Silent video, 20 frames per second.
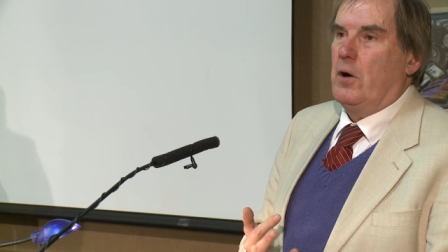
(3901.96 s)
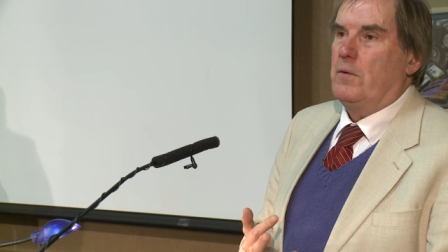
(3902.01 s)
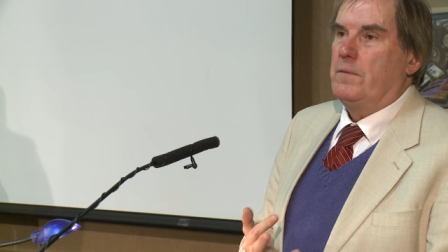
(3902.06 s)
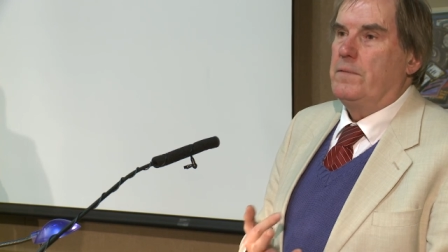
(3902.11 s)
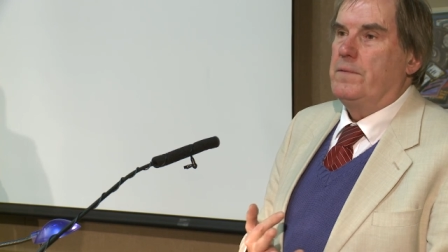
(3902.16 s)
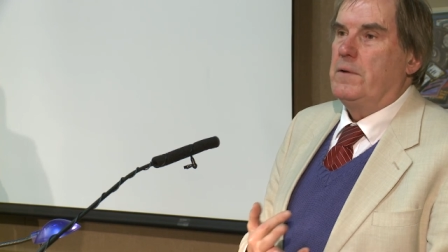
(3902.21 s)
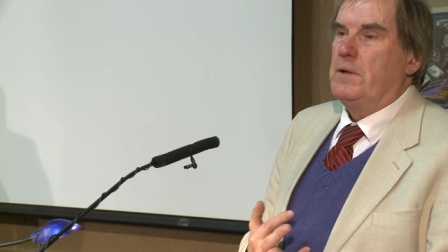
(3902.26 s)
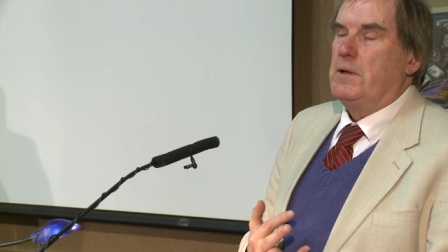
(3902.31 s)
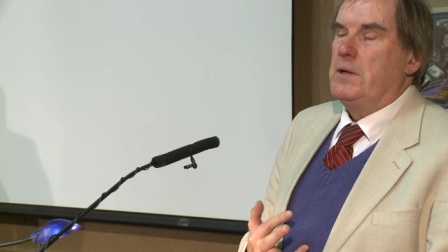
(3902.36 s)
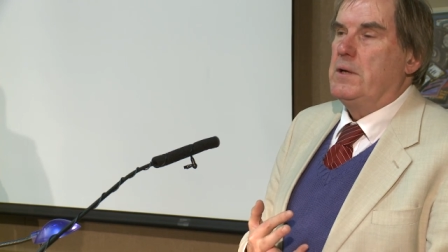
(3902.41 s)

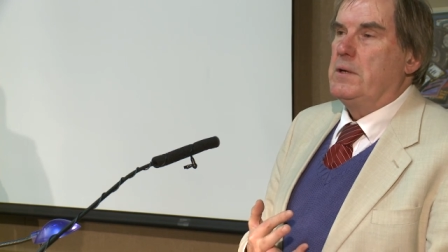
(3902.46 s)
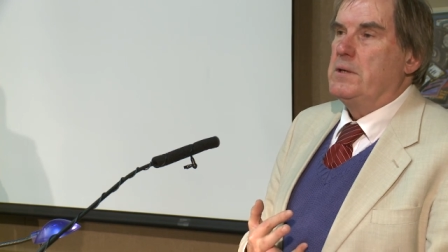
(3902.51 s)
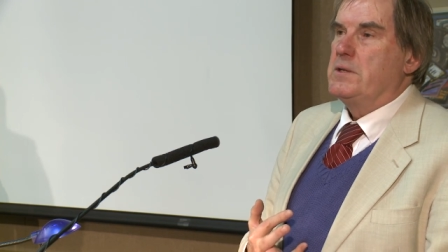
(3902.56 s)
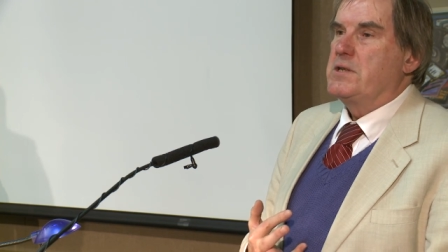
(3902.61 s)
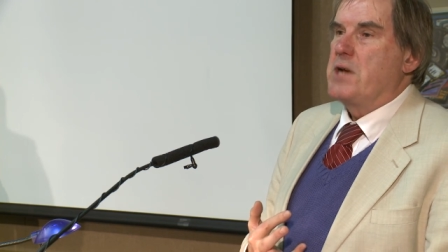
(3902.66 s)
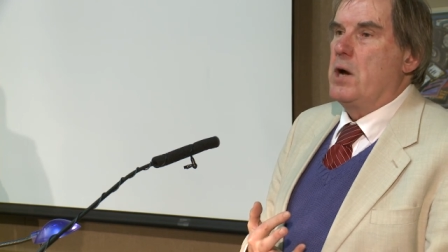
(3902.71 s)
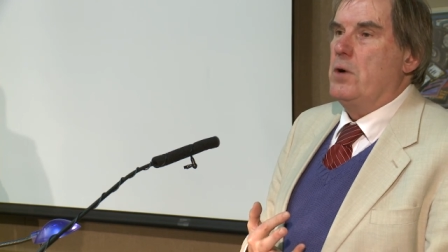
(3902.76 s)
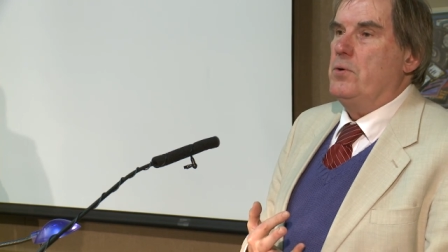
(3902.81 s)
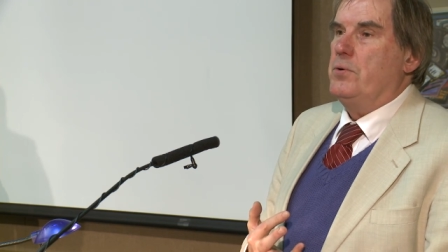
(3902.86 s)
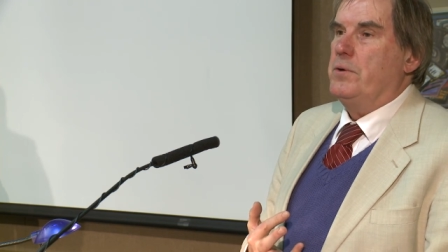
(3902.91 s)
of
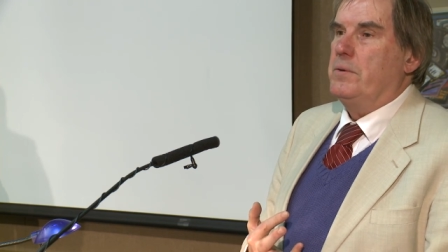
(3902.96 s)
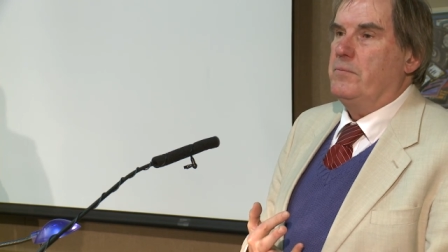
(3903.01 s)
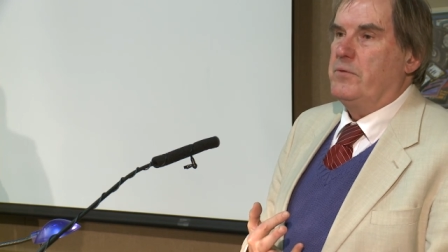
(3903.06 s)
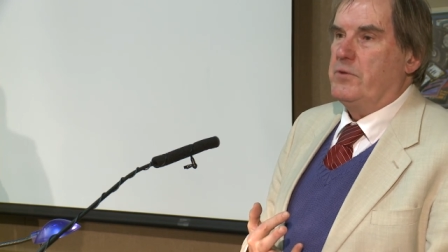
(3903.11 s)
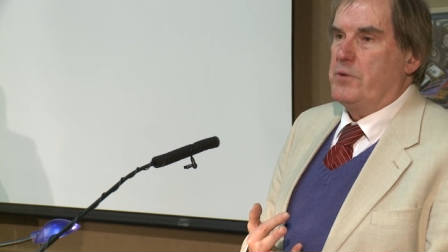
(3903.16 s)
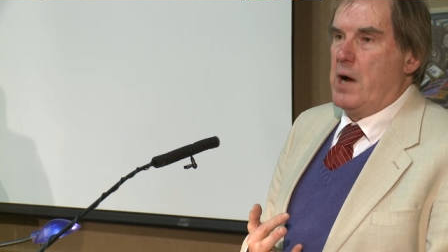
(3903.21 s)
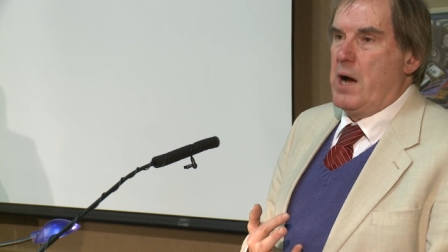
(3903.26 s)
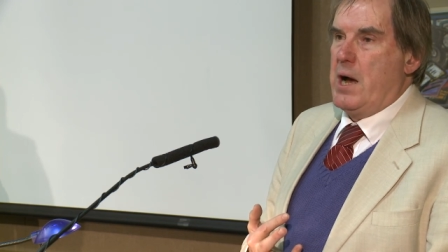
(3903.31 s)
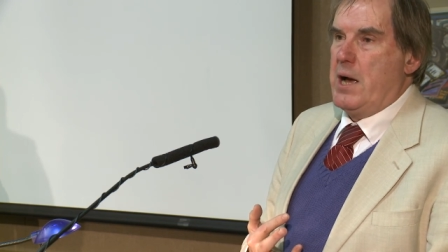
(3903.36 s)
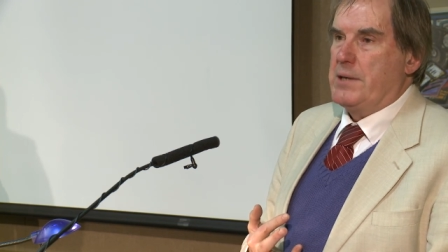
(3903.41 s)
tone and
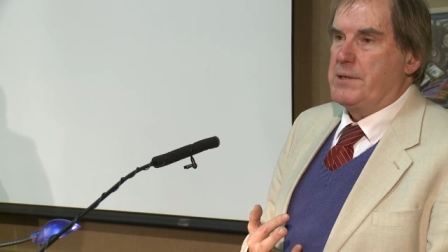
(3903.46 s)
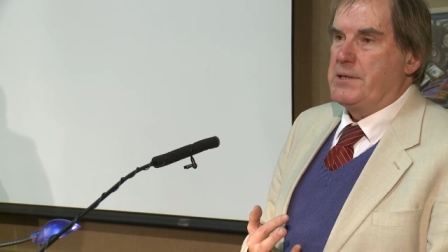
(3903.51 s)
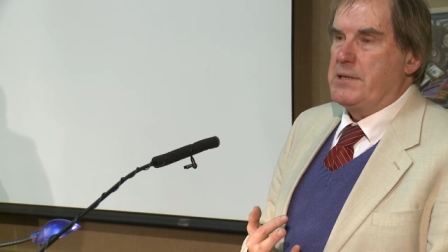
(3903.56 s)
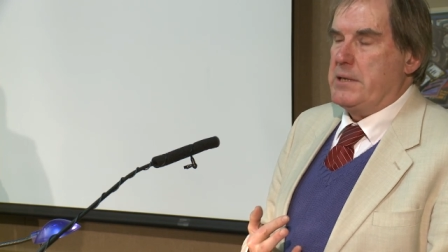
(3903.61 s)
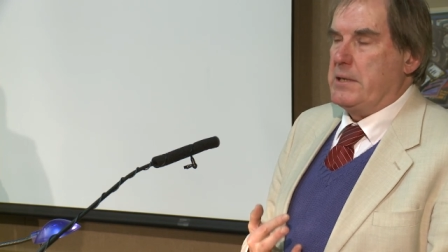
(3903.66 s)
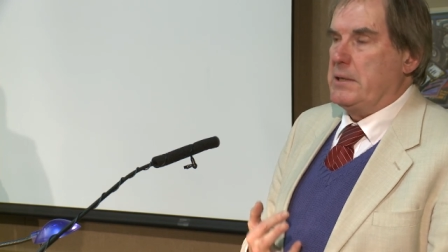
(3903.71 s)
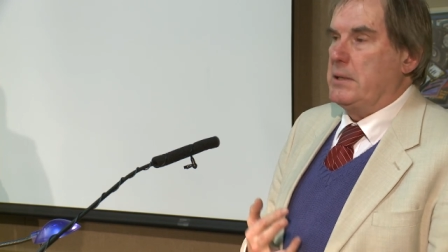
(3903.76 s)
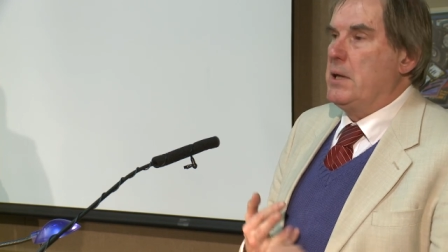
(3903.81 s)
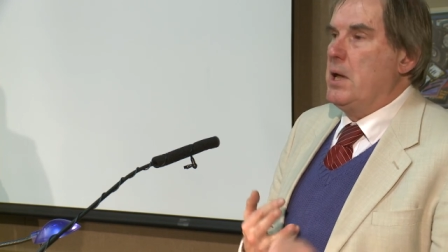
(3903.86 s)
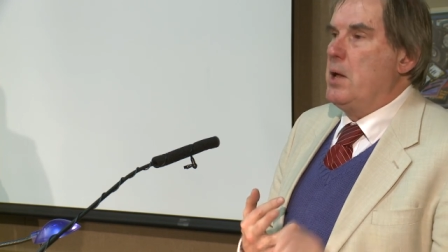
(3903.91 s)

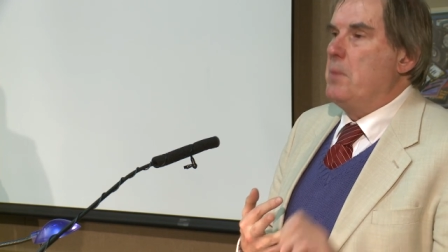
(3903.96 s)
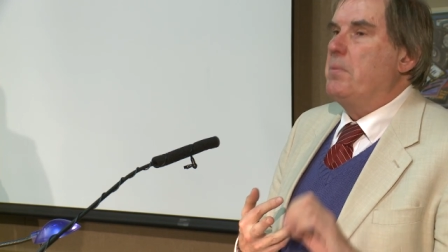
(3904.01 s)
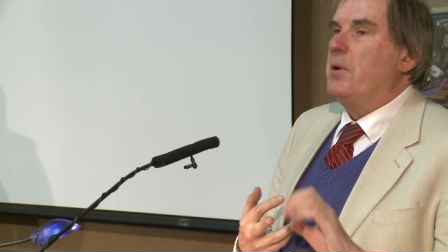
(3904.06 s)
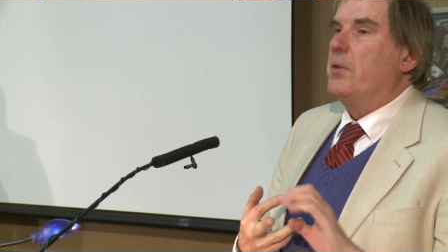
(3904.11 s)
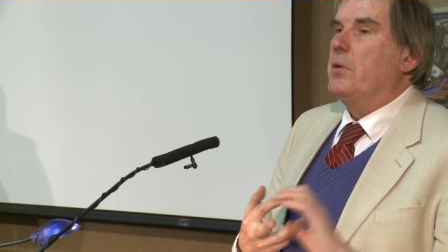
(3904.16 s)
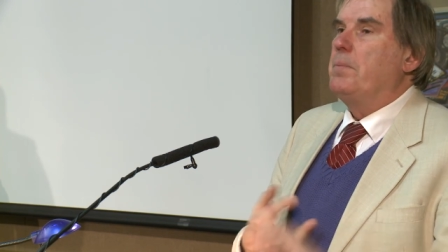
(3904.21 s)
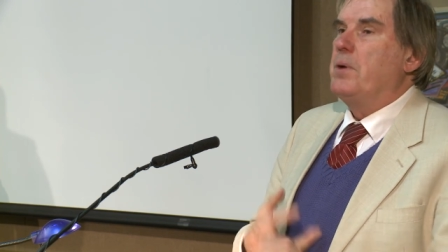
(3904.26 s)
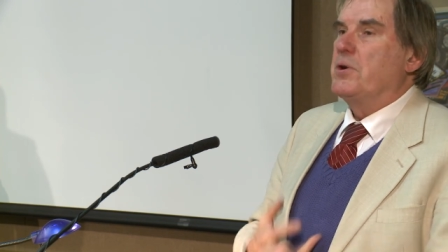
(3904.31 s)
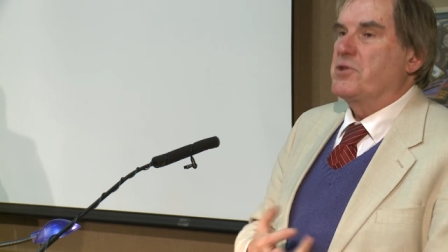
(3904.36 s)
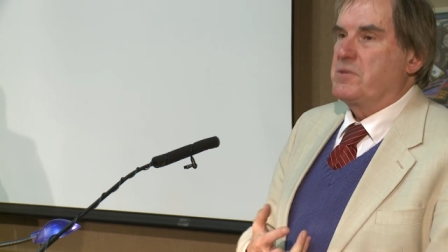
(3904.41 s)
variety,
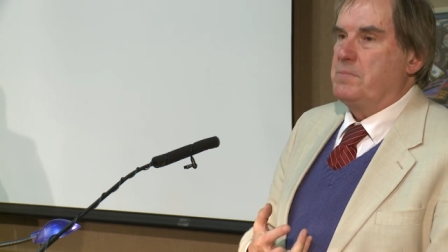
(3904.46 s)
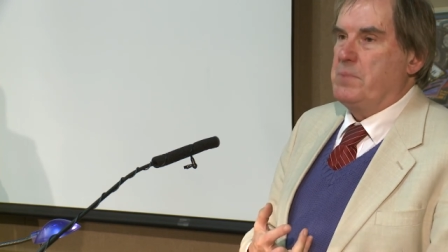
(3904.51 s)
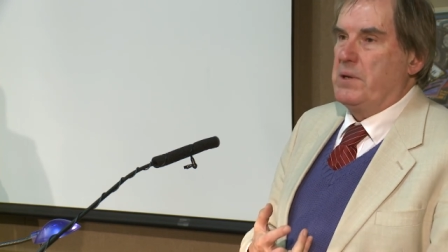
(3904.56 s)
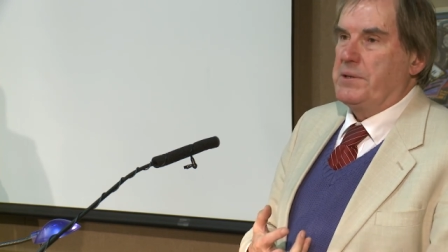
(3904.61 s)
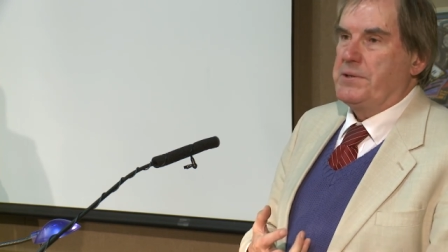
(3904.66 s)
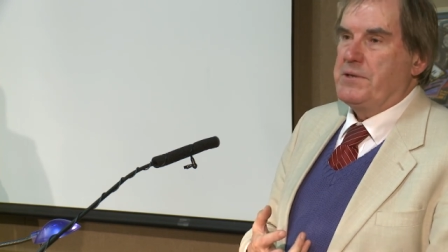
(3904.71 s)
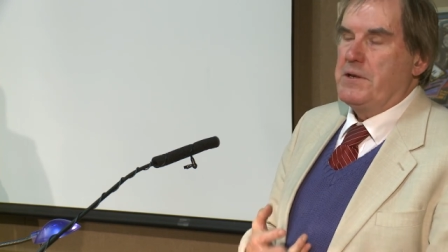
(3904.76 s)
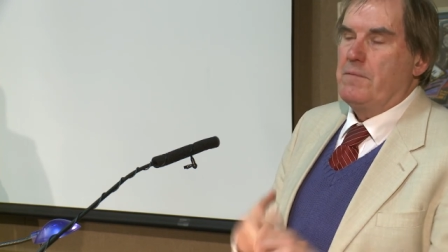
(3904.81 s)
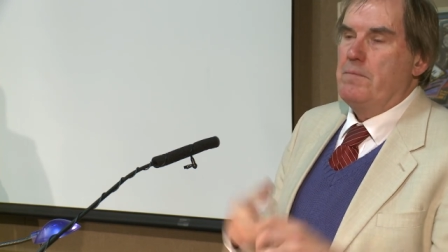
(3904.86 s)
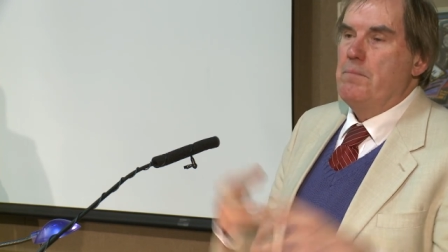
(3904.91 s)
but the
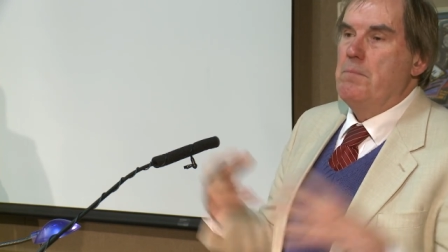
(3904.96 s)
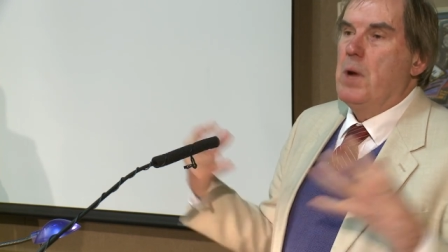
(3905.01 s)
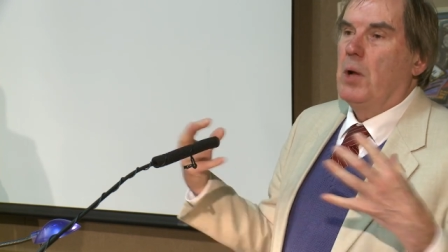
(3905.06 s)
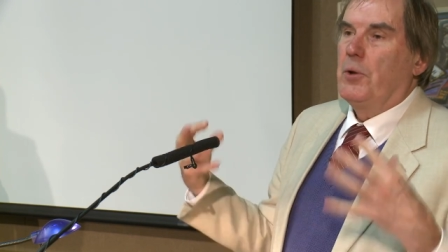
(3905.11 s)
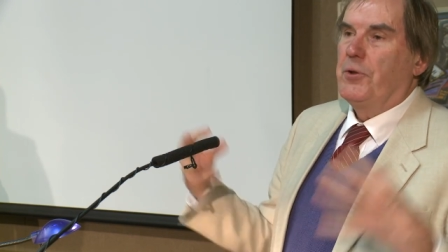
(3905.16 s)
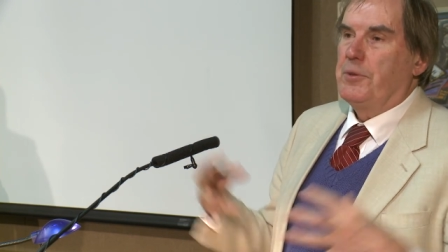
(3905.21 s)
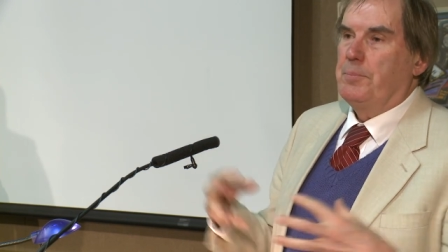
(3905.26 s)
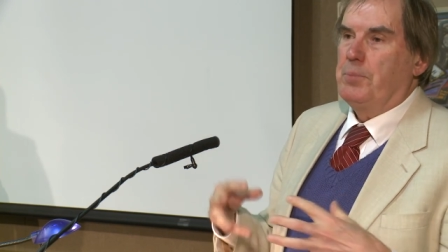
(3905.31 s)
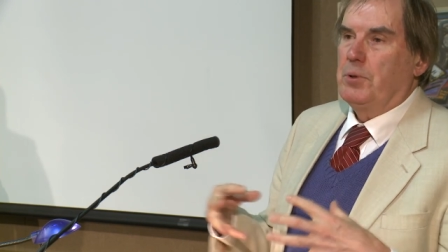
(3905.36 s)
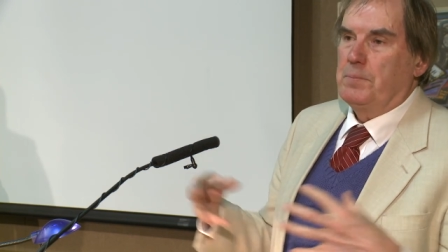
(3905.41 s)
possibility of
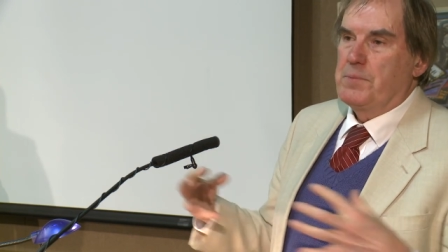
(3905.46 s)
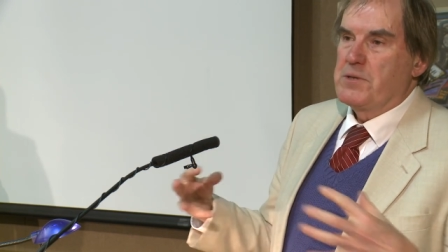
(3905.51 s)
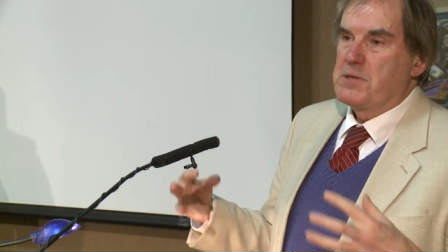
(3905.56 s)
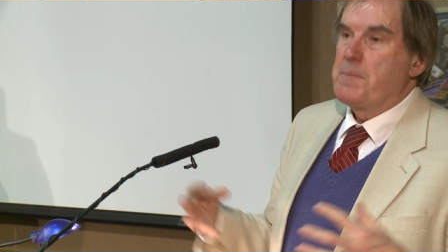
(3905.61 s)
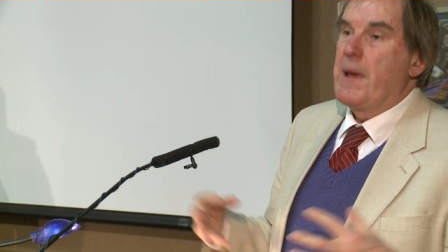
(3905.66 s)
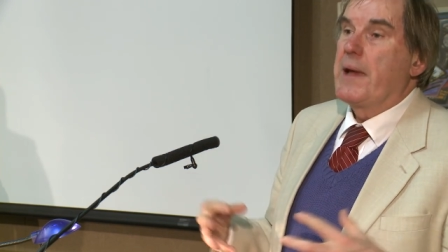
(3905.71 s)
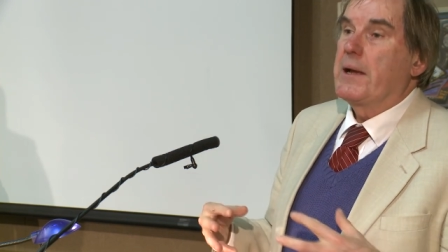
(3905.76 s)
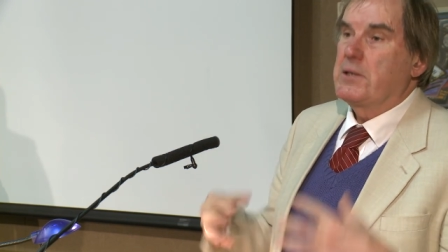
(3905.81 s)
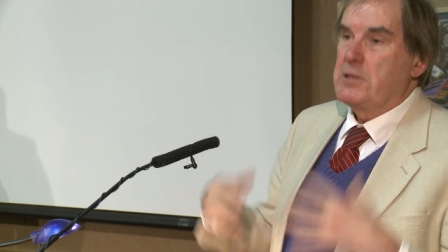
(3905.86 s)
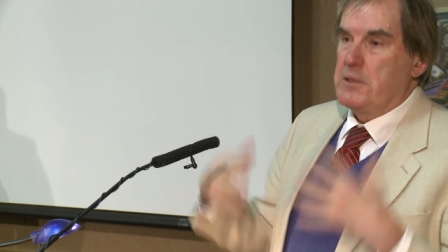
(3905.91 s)
multiple
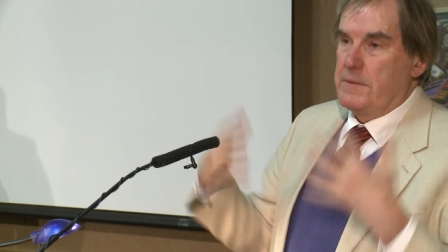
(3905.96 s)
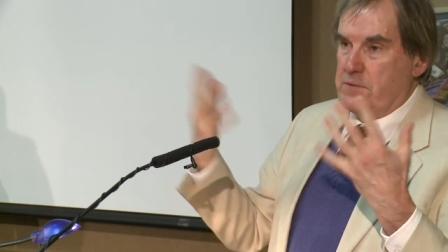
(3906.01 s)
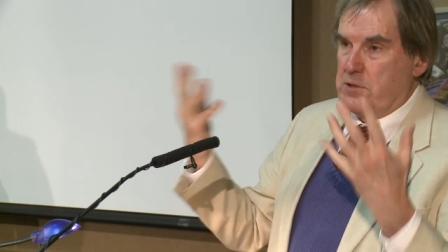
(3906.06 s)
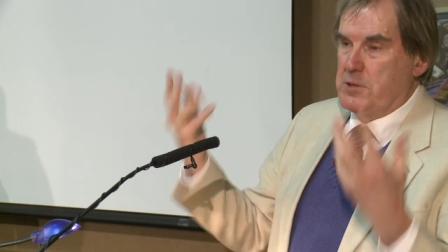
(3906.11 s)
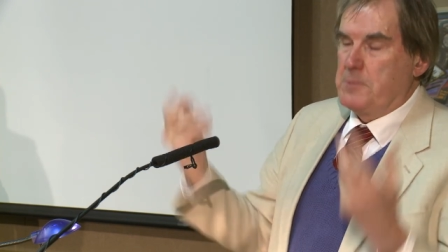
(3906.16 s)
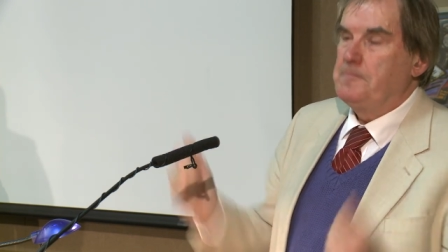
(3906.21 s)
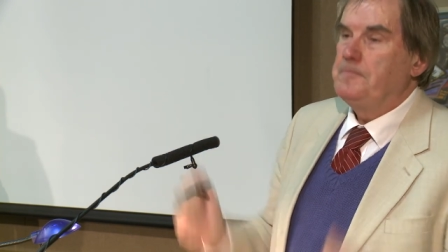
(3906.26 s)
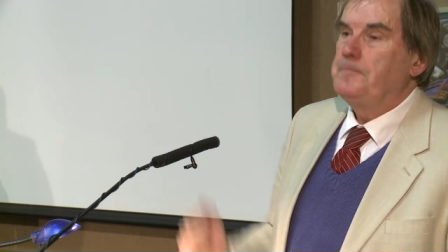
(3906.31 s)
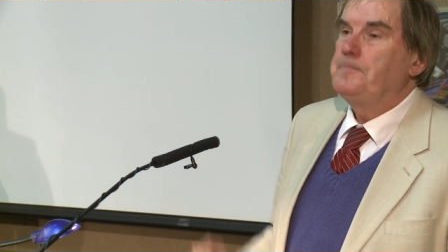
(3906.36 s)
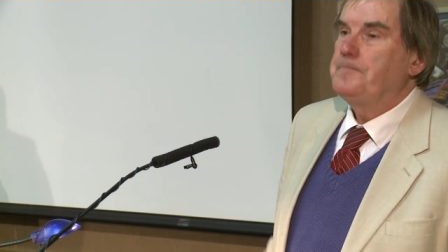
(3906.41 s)
perspectives.